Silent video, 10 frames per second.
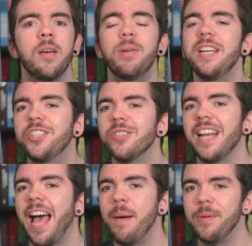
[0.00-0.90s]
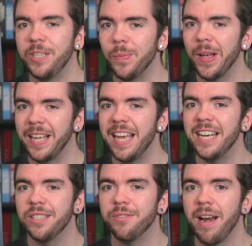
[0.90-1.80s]
But it doesn't happen to Mikey and
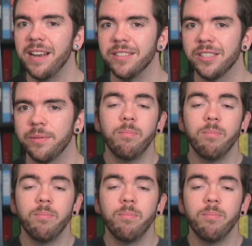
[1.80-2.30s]
his friends.